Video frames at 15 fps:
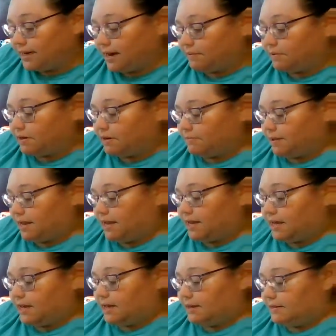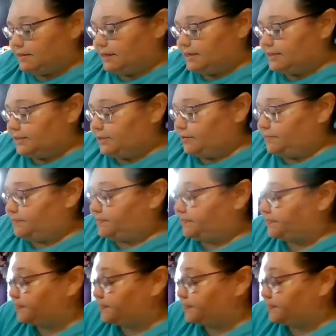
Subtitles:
Now we're going to make these 2.